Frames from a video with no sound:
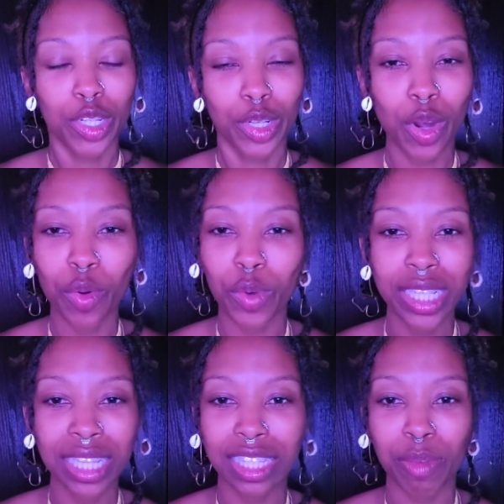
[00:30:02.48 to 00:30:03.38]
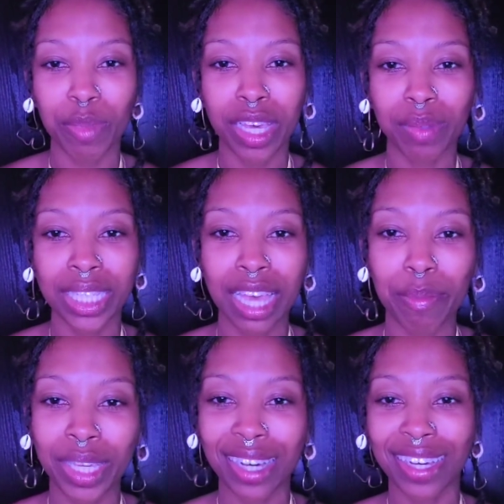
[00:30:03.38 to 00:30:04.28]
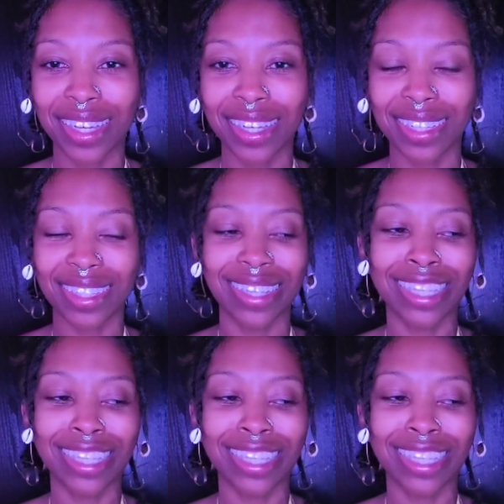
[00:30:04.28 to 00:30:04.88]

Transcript: no reason to be upset because